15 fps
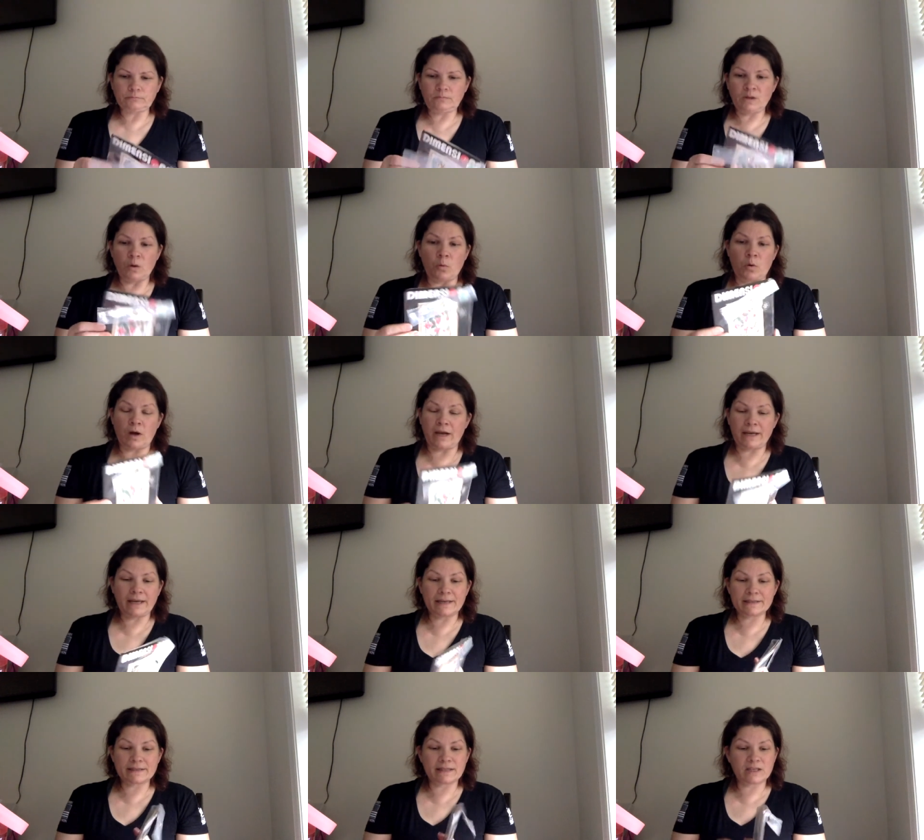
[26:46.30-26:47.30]
Why
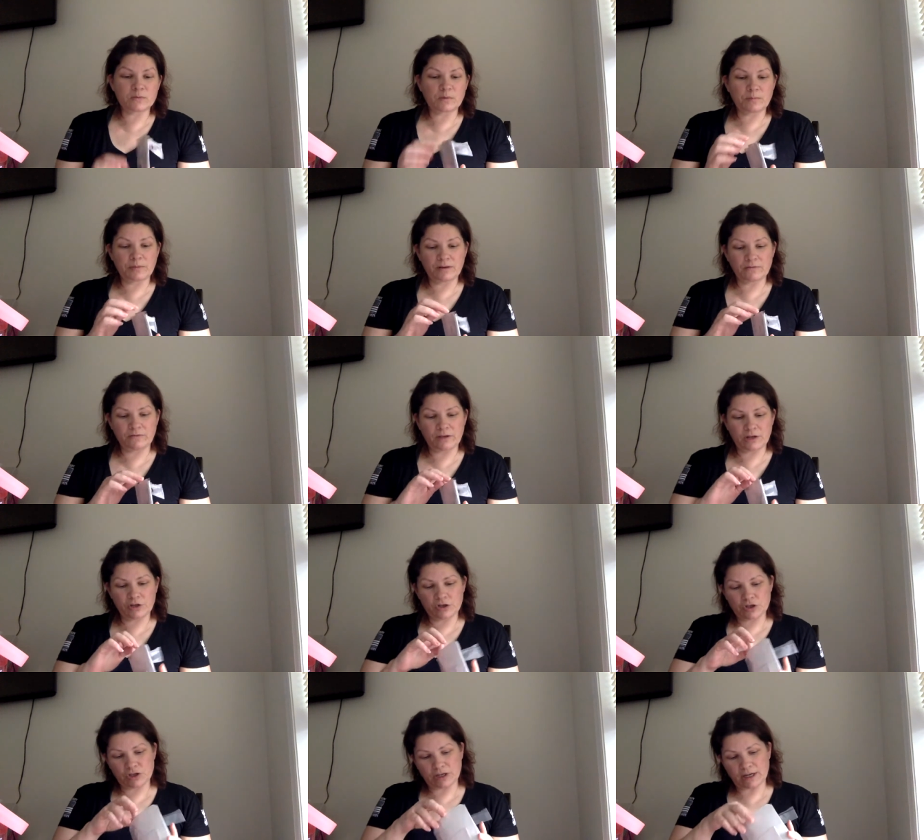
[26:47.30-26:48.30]
hasn't this one been
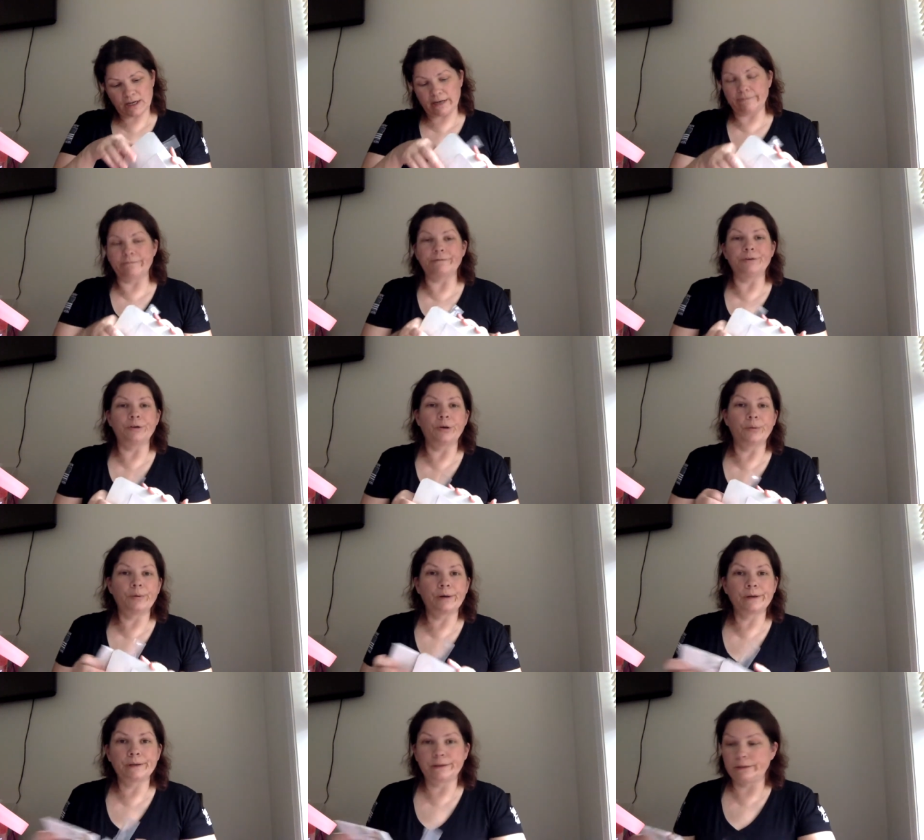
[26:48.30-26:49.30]
finished? I have no
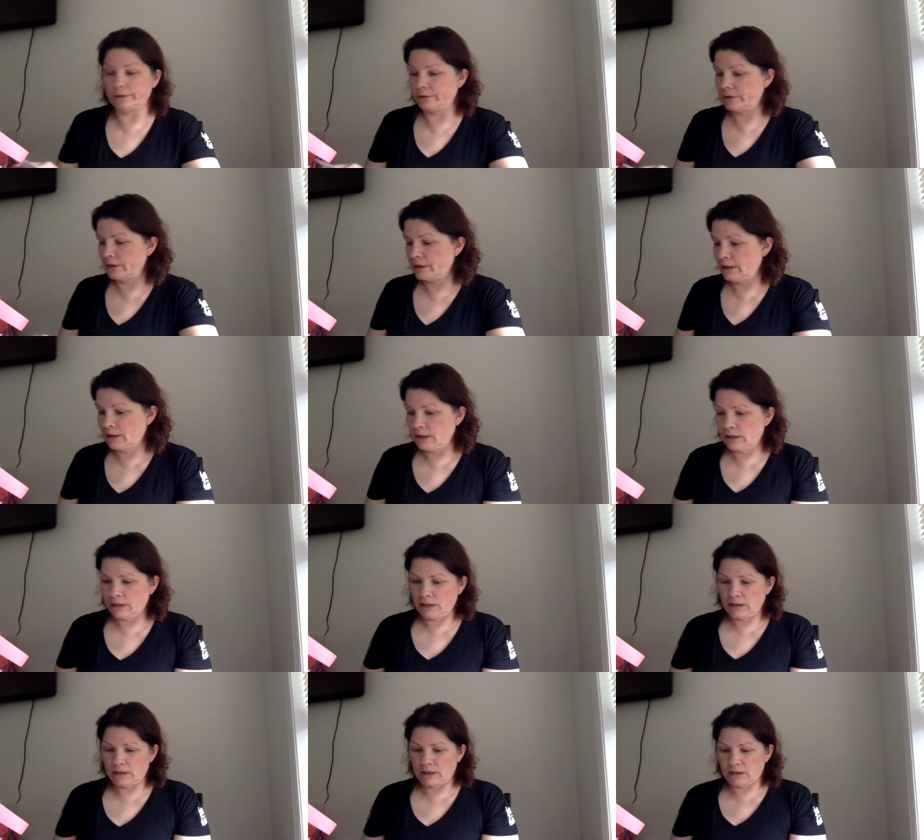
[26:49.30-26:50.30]
idea.
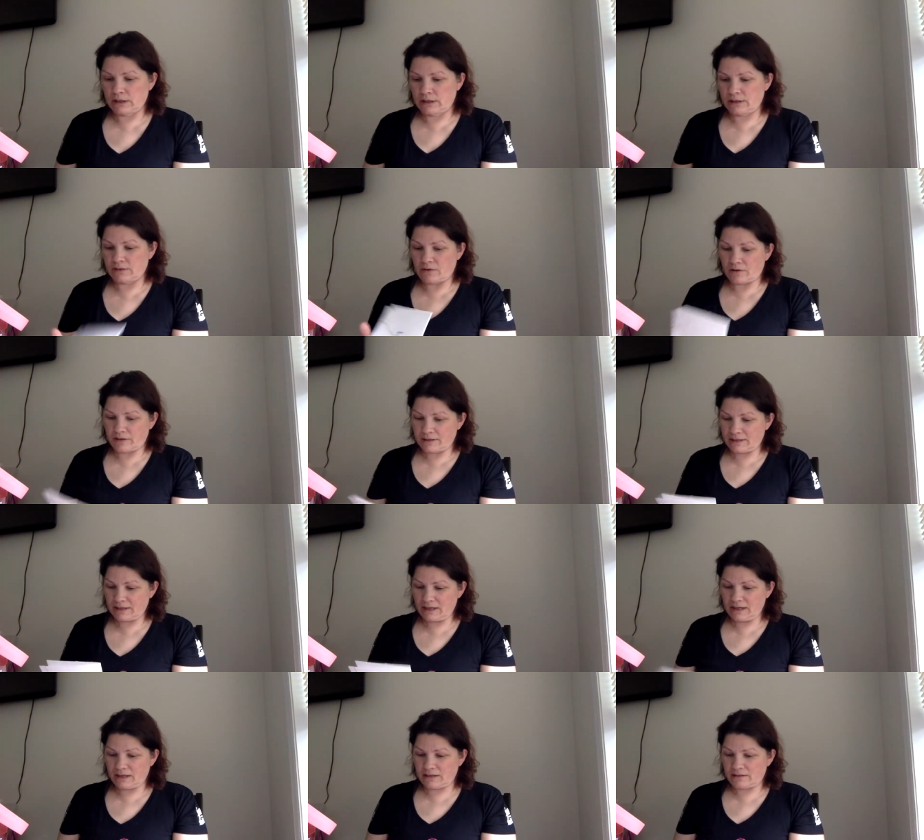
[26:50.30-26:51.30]
Because honestly,
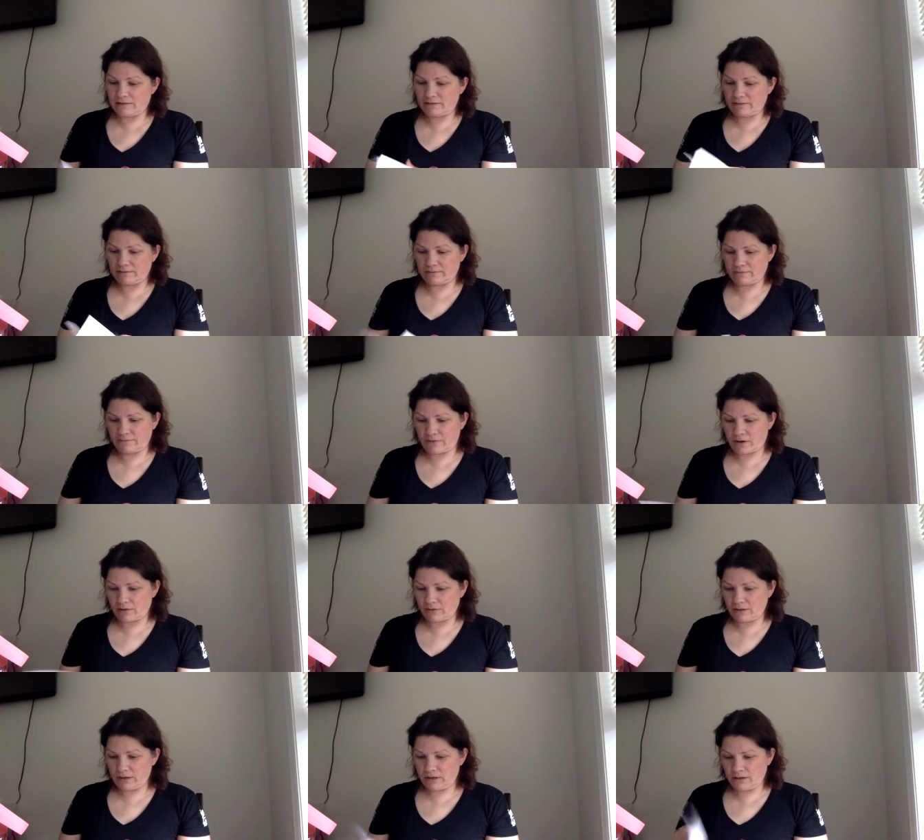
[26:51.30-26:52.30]
it's
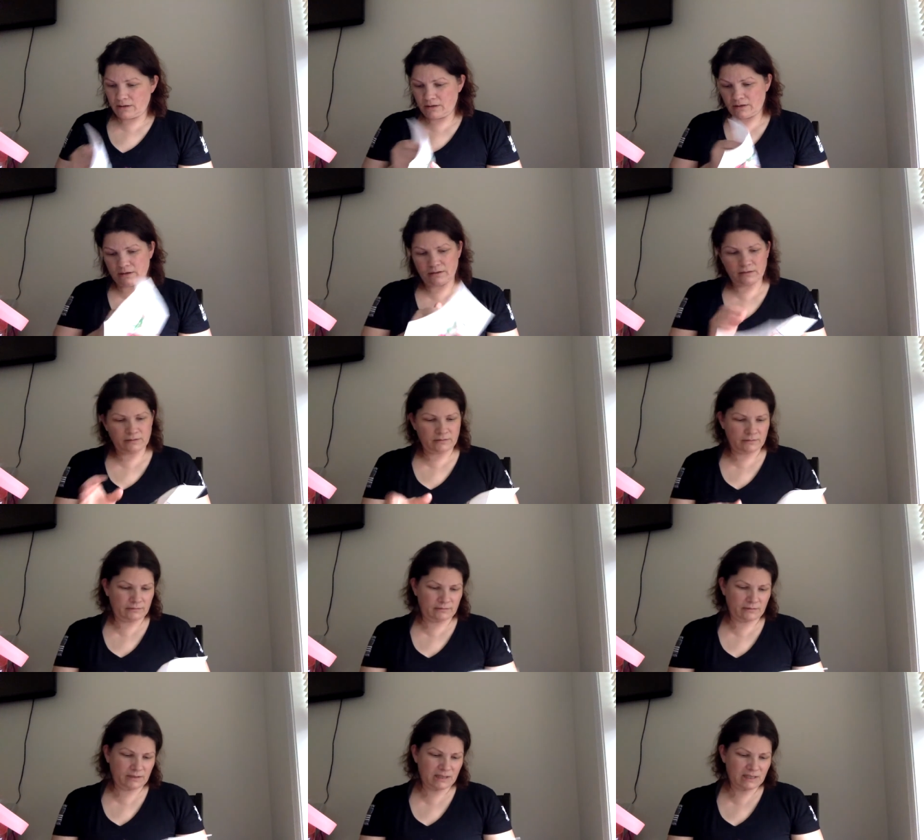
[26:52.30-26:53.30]
fairly
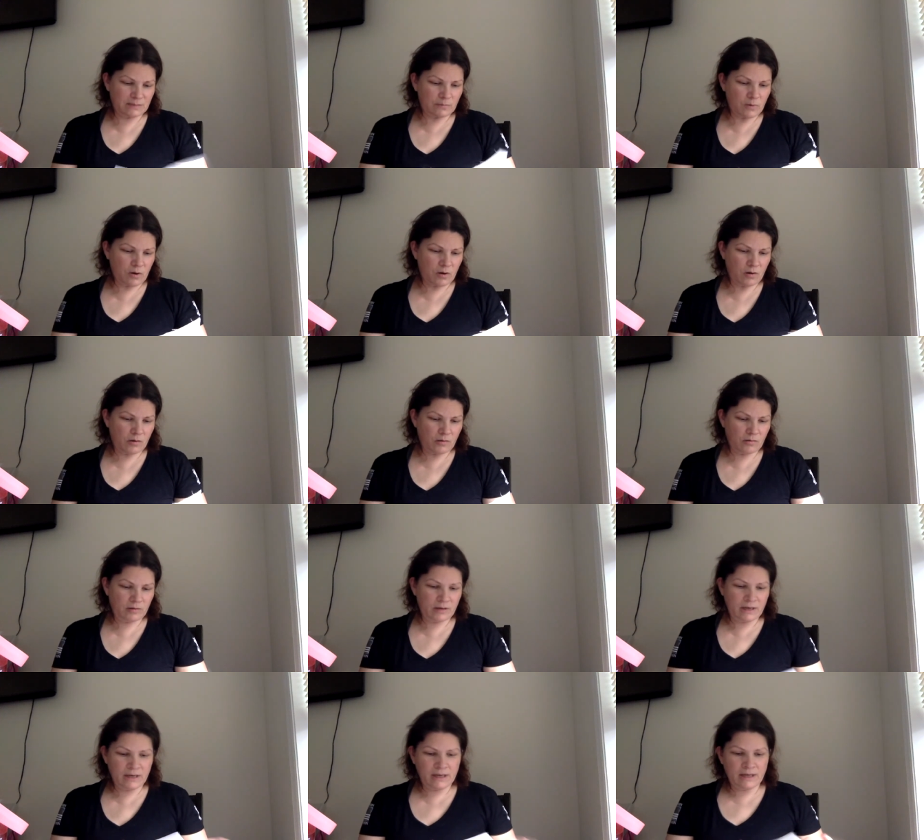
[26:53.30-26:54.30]
small,
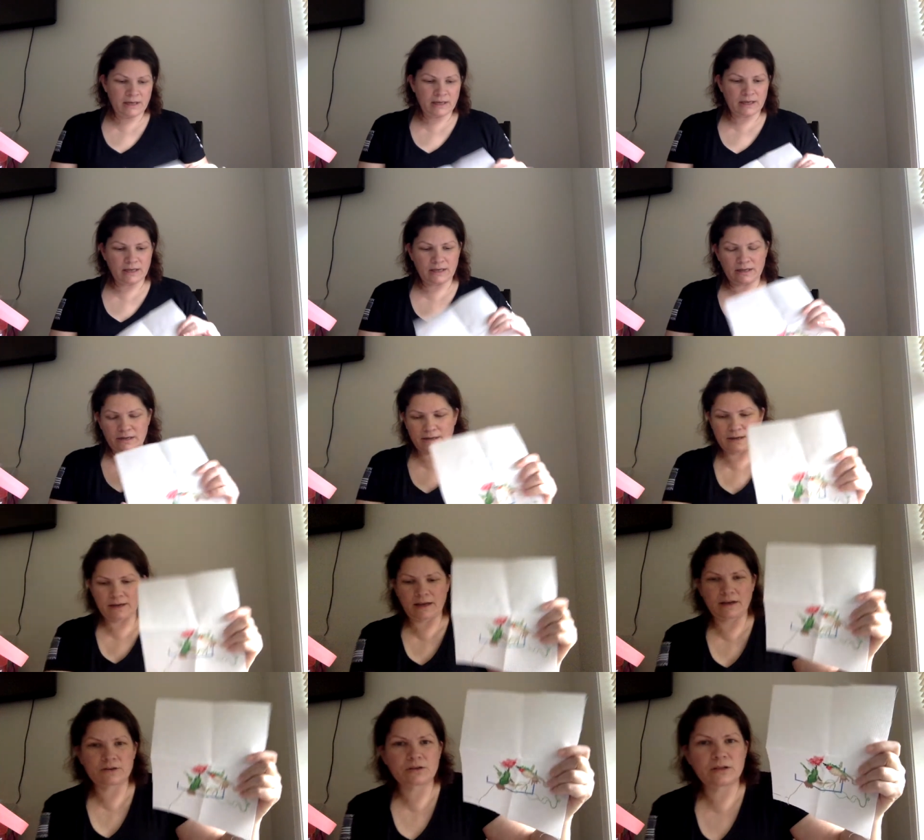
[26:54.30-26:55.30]
and I
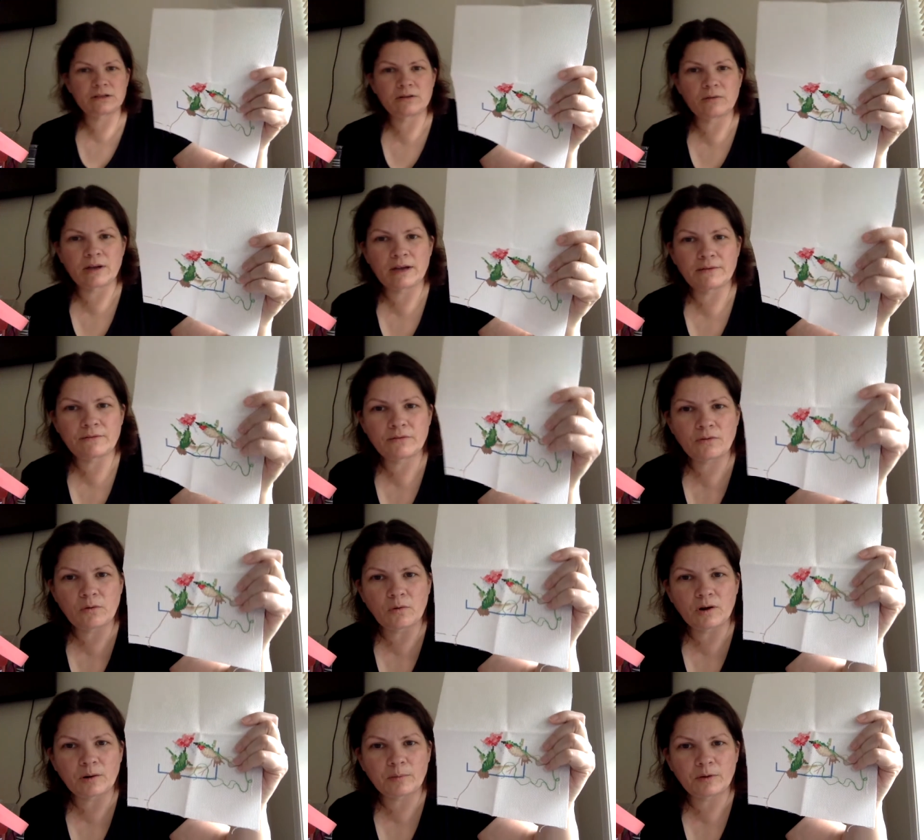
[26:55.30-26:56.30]
actually don't have
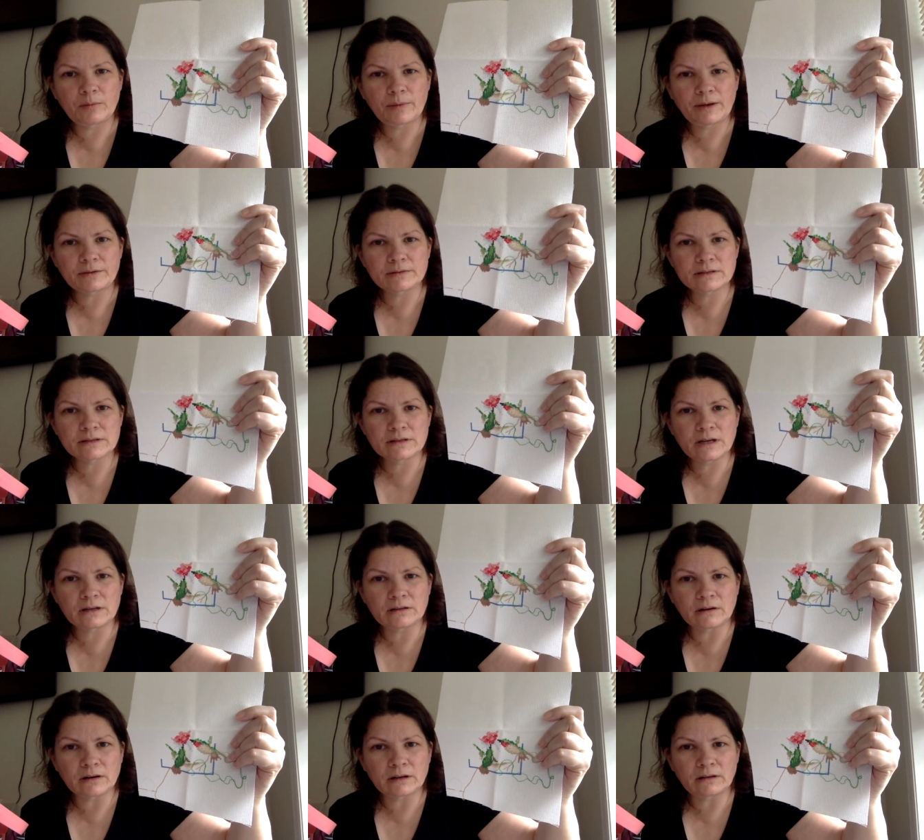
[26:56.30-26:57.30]
horrible amounts done
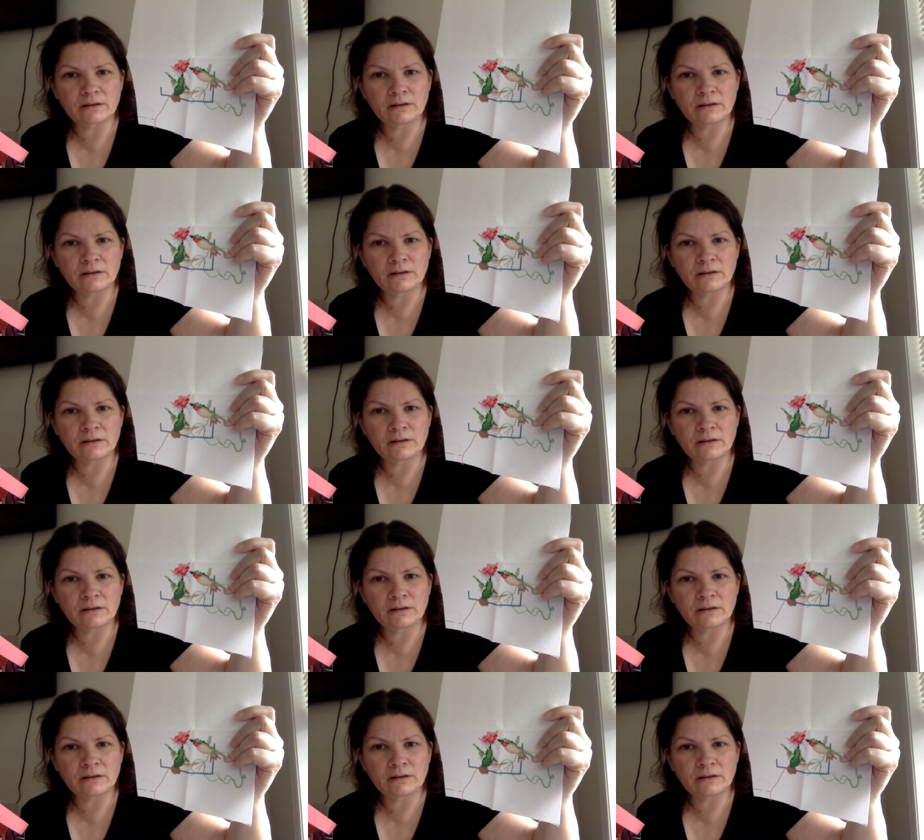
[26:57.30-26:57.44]
on it.